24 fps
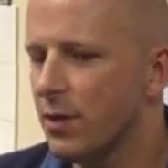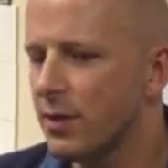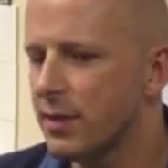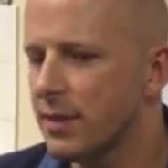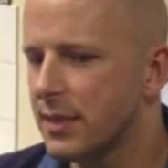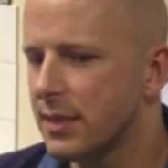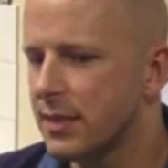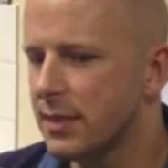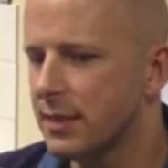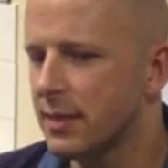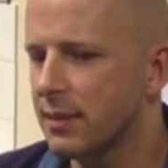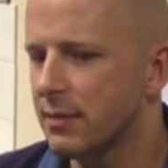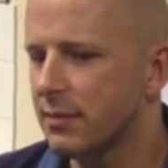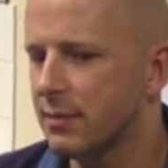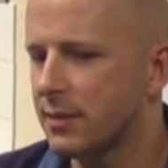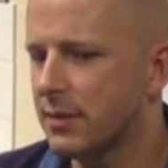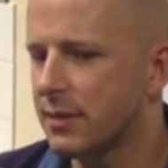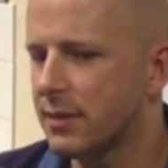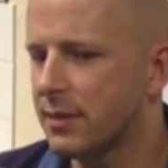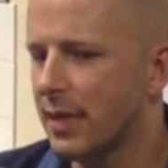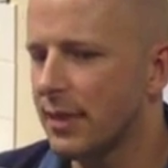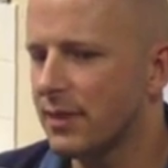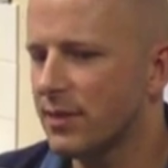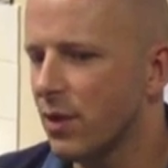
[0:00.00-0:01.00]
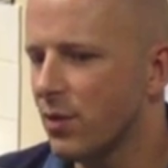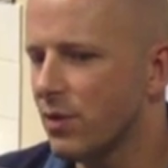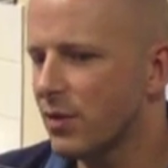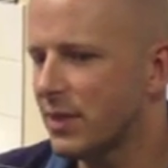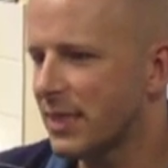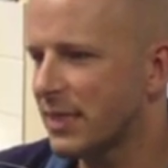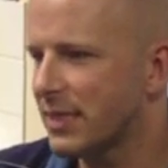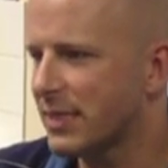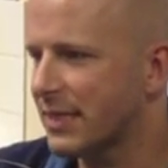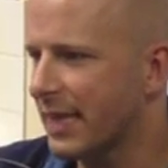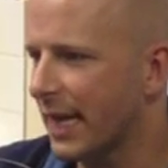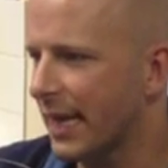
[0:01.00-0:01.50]
There's
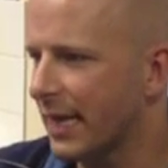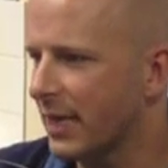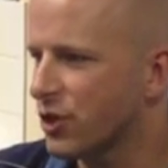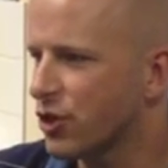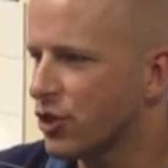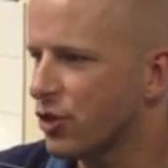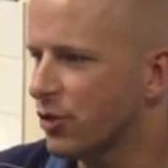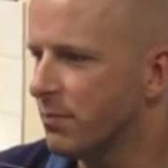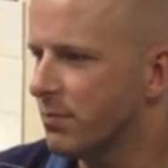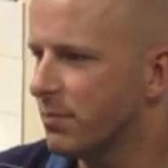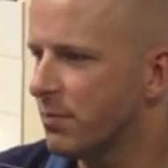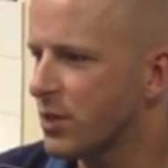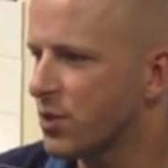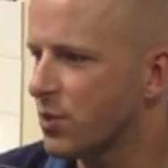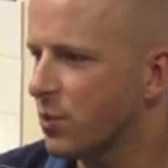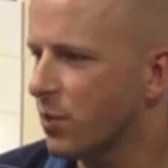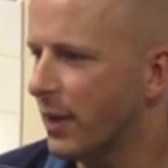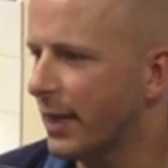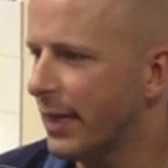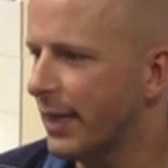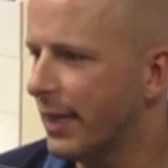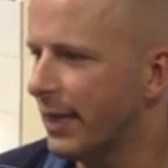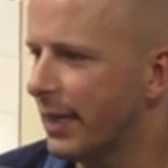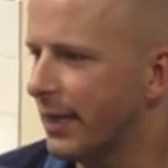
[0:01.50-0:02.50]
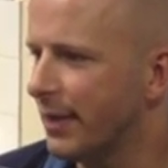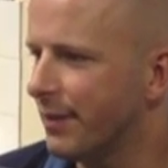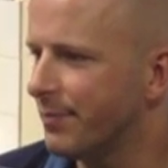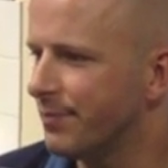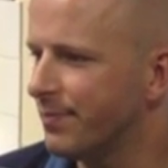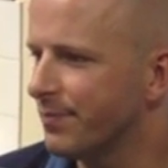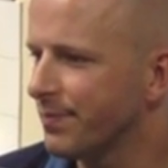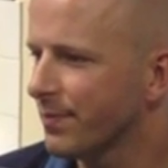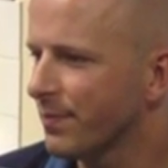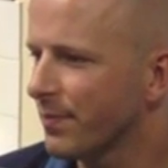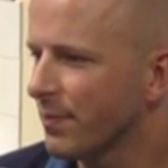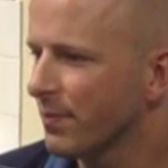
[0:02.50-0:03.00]
no distinction
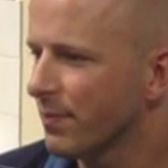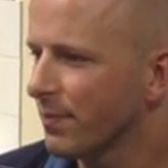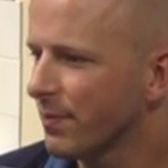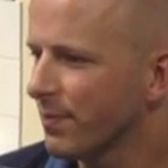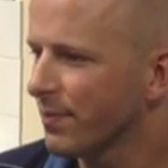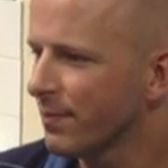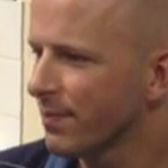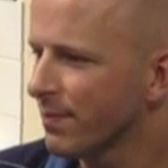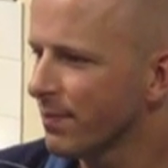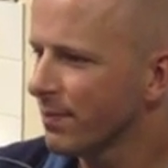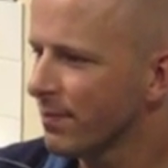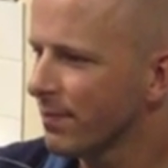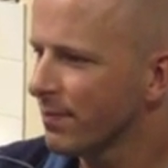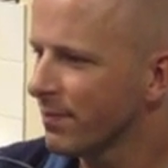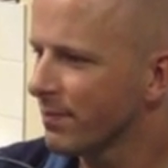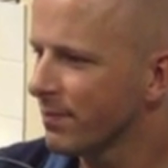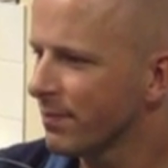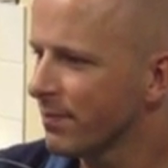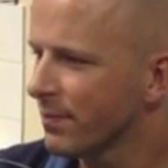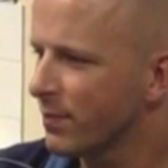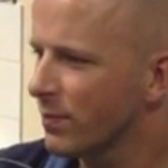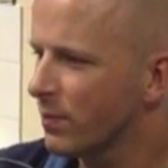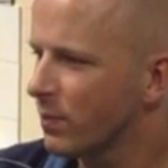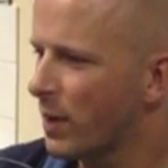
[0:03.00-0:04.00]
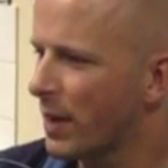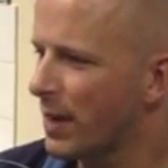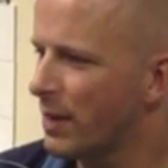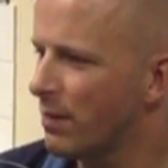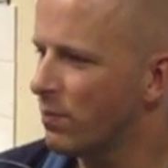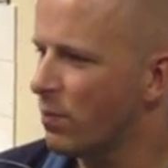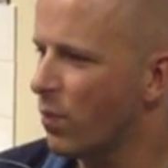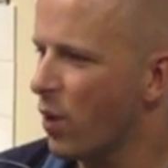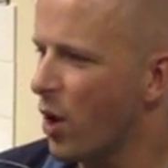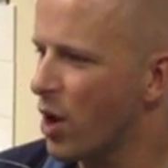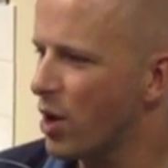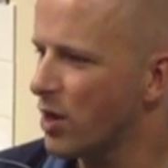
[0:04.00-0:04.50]
between
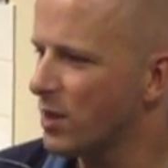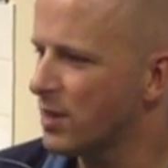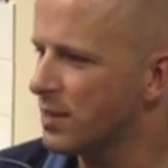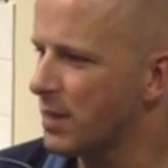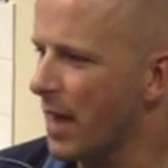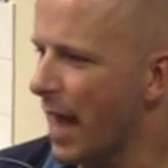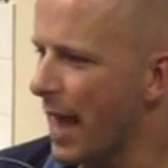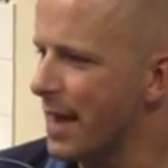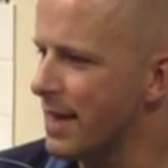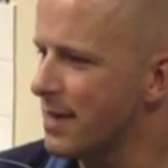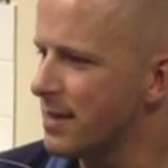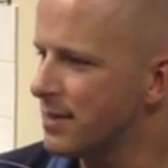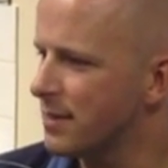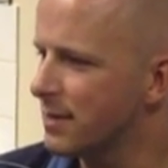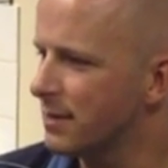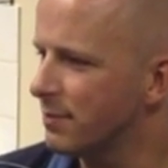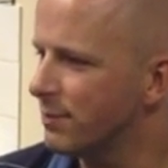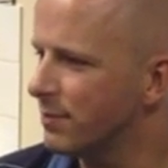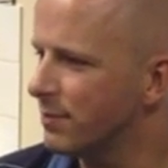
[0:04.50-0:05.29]
when words end.